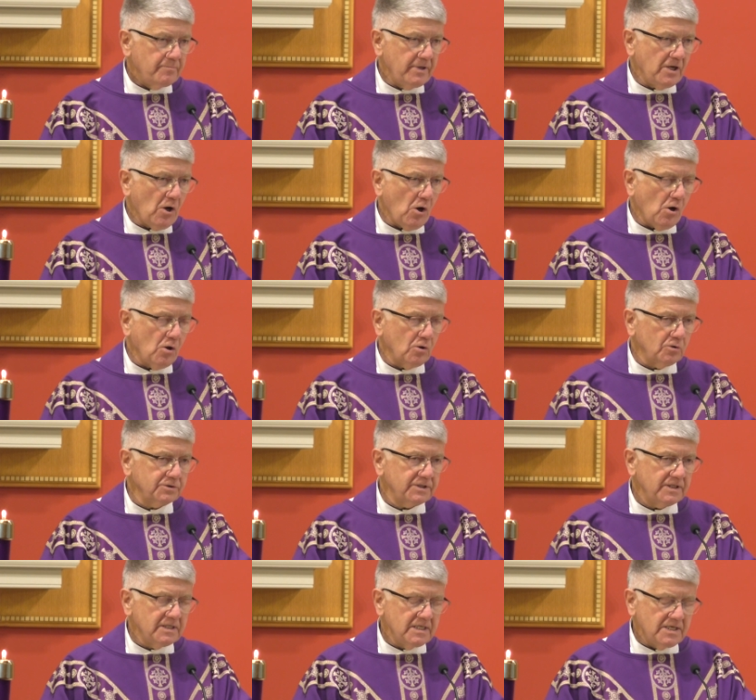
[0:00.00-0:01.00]

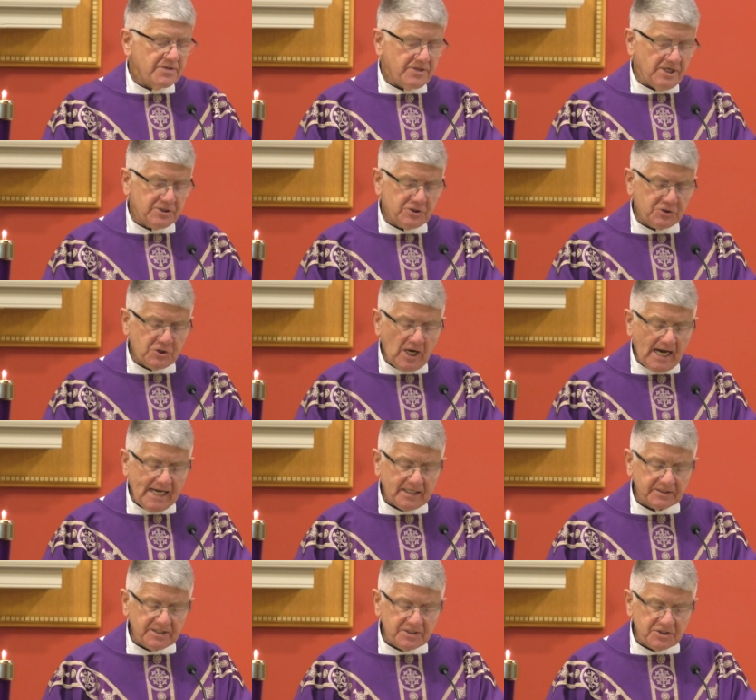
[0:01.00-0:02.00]
Behold, this
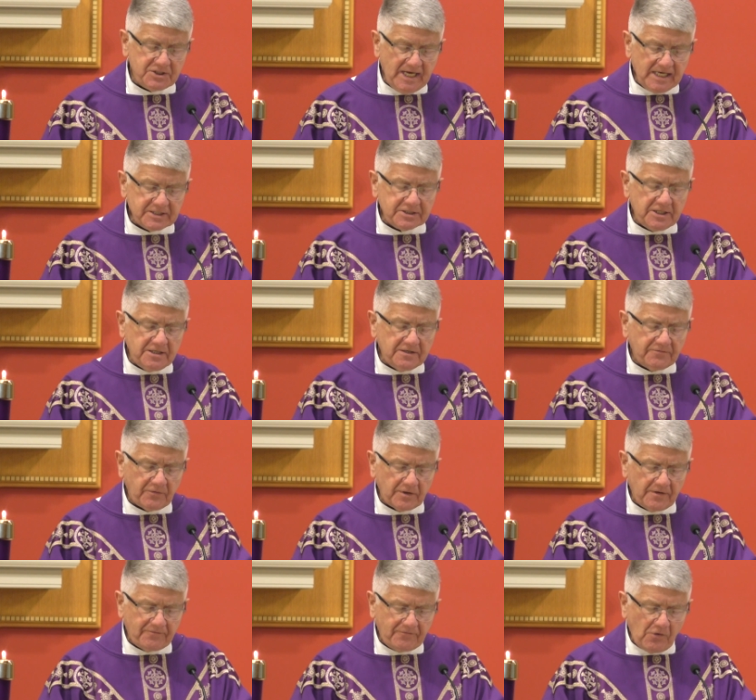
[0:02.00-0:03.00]
child is destined
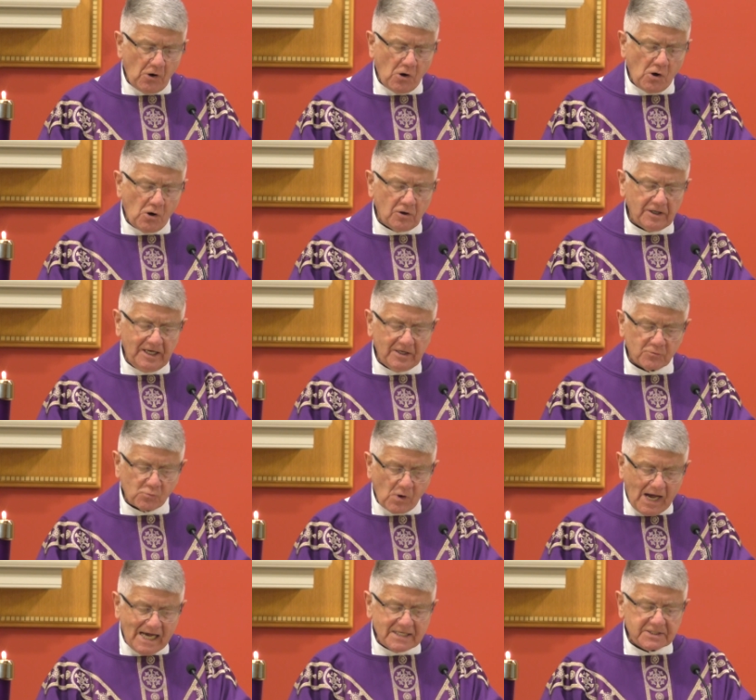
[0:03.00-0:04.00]
for the fall and
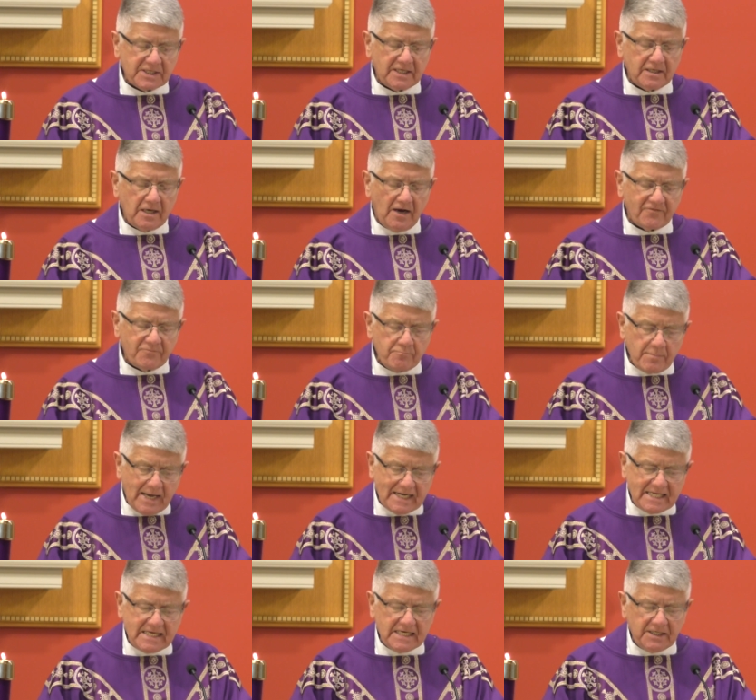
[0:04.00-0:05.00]
rising of
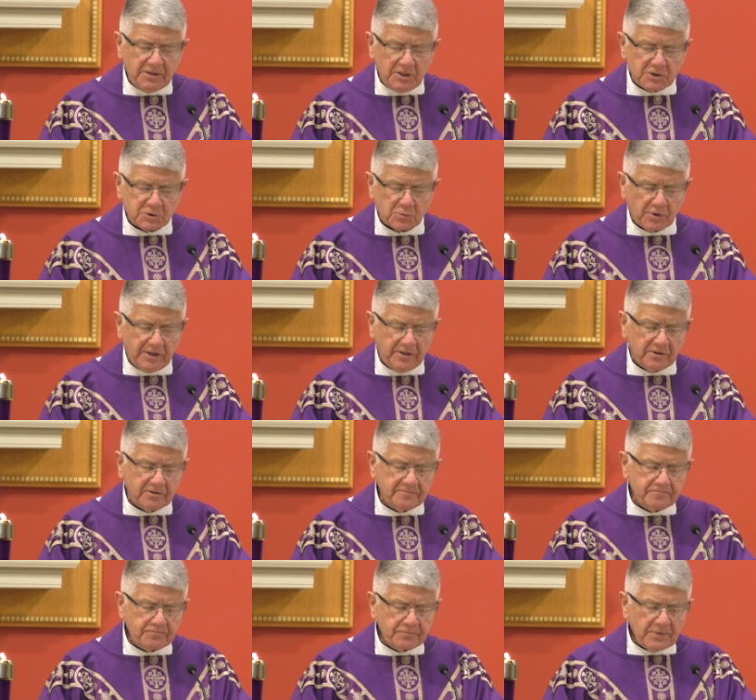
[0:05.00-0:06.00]
many in Israel,
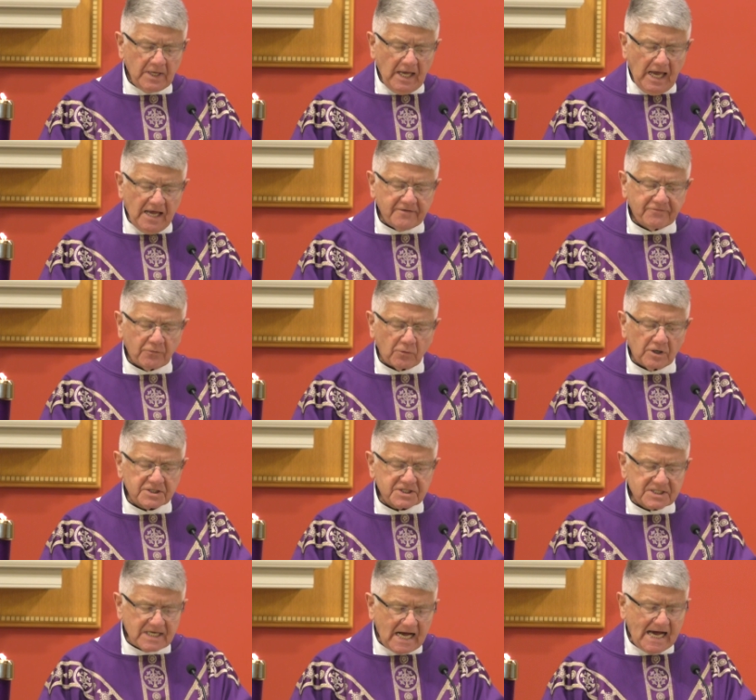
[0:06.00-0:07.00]
and for a
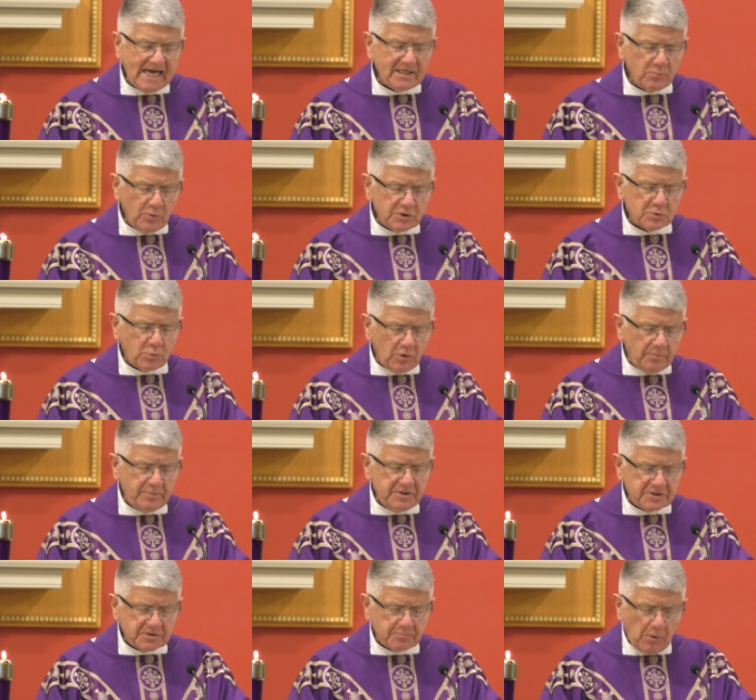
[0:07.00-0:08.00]
sign which will
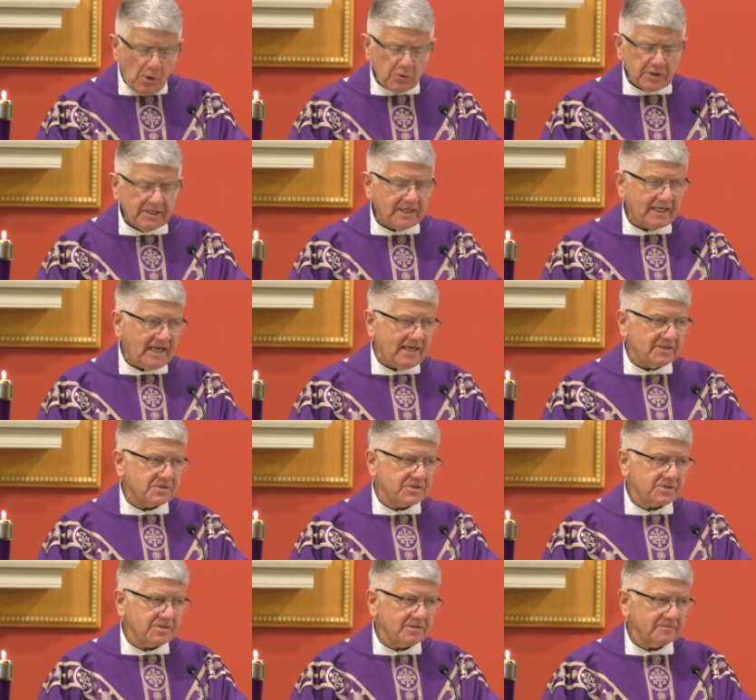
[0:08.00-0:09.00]
be spoken
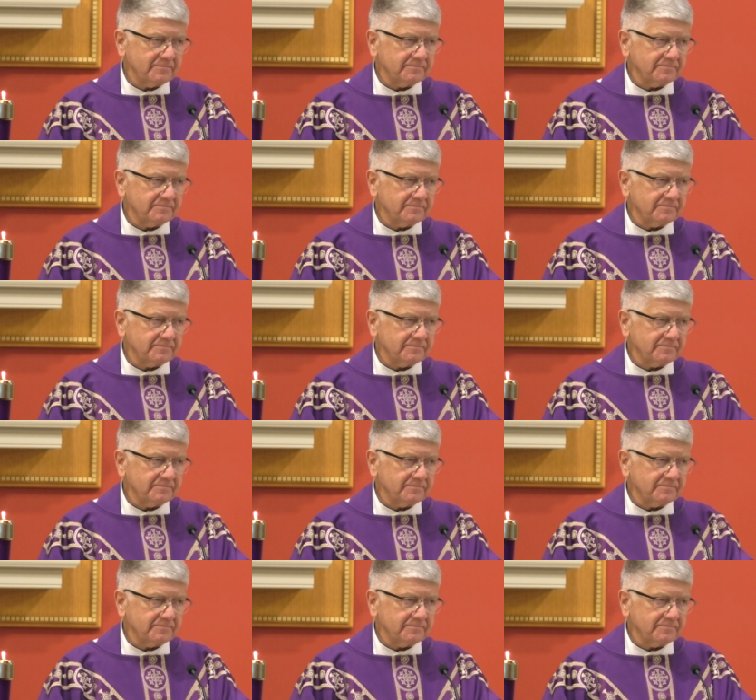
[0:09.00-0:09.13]
against.